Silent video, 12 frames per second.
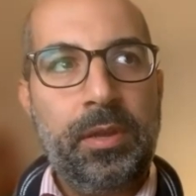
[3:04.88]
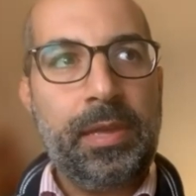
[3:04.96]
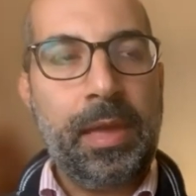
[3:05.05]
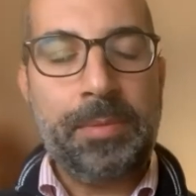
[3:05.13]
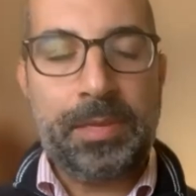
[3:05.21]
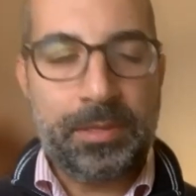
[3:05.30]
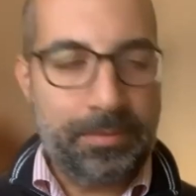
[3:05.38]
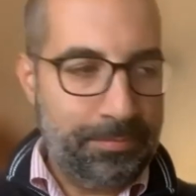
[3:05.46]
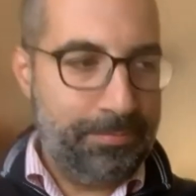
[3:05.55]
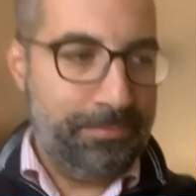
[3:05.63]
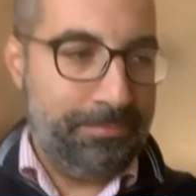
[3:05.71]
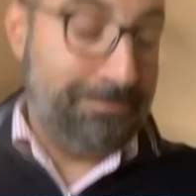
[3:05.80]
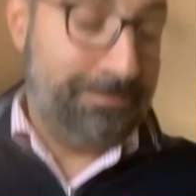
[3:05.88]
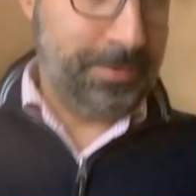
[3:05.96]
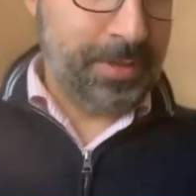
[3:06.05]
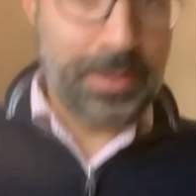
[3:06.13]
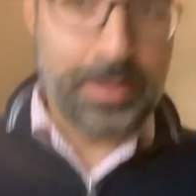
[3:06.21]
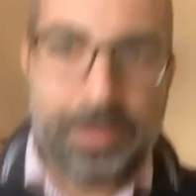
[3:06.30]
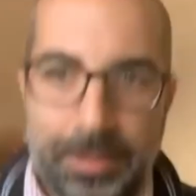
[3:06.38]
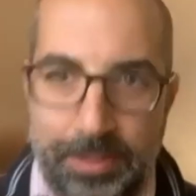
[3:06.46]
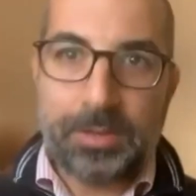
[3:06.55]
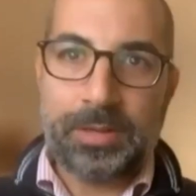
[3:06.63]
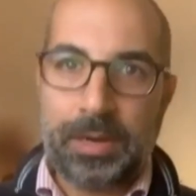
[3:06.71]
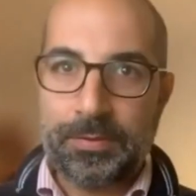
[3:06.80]
I mean, these
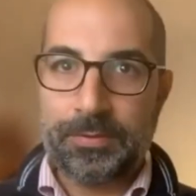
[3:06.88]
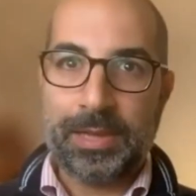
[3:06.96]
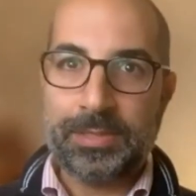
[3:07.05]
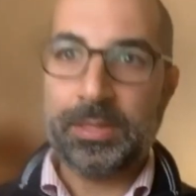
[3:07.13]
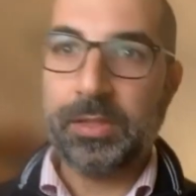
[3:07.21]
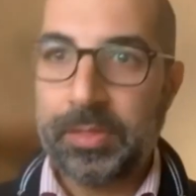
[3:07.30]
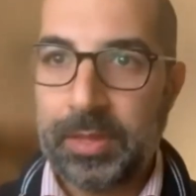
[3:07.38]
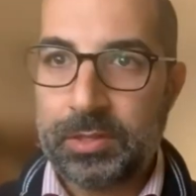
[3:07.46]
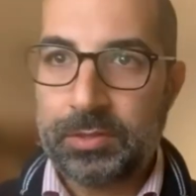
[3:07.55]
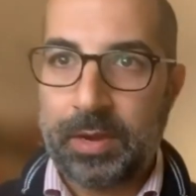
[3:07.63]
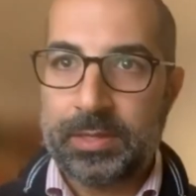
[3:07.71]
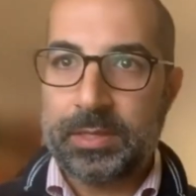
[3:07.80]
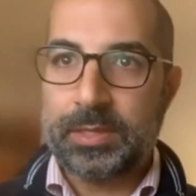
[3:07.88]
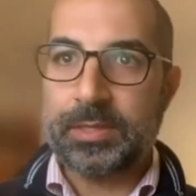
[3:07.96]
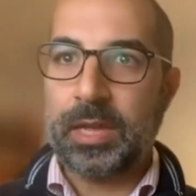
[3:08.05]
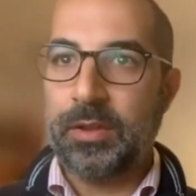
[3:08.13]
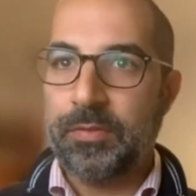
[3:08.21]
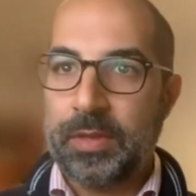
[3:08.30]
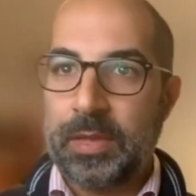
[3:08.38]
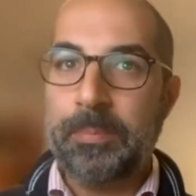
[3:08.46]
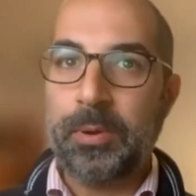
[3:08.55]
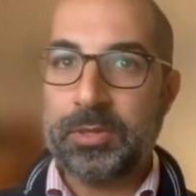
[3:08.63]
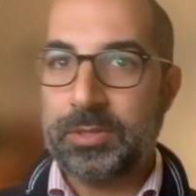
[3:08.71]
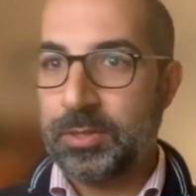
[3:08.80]
are kind of classical things, right? It's kind of
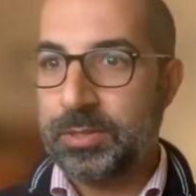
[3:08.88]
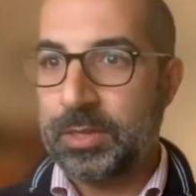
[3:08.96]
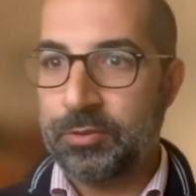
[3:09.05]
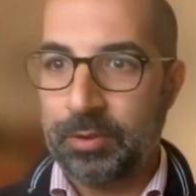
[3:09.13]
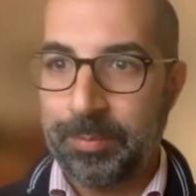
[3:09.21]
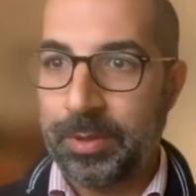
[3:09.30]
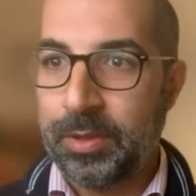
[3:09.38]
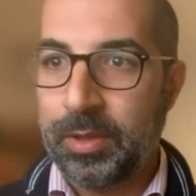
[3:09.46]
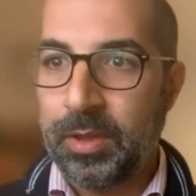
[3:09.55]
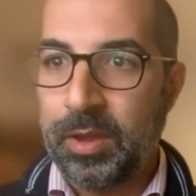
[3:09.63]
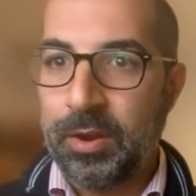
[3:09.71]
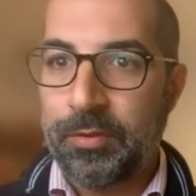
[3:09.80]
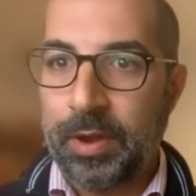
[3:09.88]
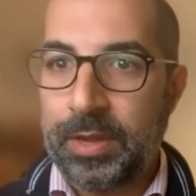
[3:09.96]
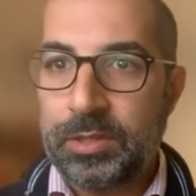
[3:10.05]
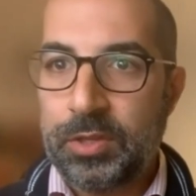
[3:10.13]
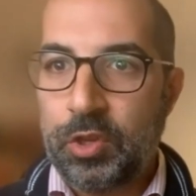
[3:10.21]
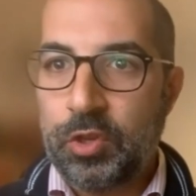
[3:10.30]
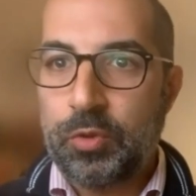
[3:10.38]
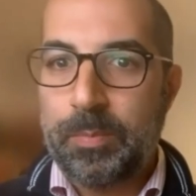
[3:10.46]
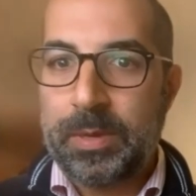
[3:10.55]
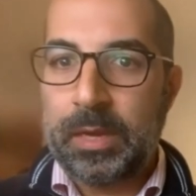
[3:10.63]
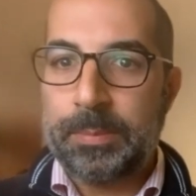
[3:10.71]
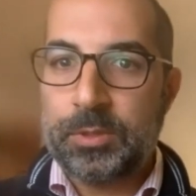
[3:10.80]
imposter syndrome, right? You
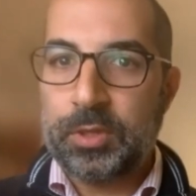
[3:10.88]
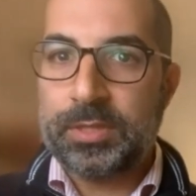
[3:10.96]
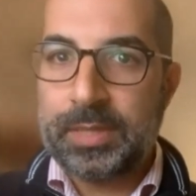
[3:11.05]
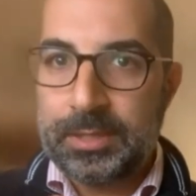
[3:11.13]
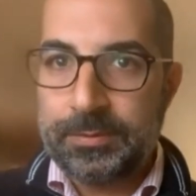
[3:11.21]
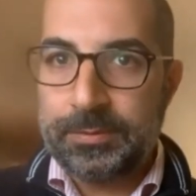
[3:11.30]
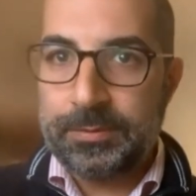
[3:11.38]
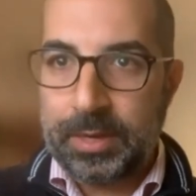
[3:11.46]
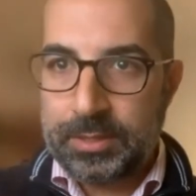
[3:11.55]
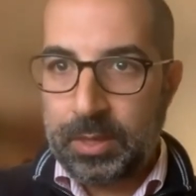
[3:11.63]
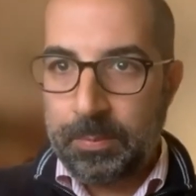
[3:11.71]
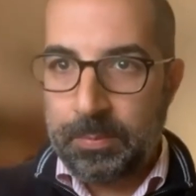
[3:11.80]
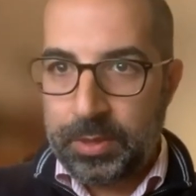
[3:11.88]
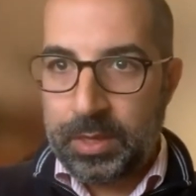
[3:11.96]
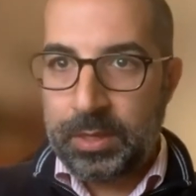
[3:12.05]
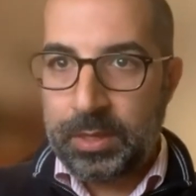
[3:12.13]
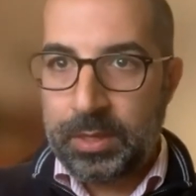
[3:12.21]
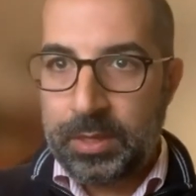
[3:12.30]
become successful at something,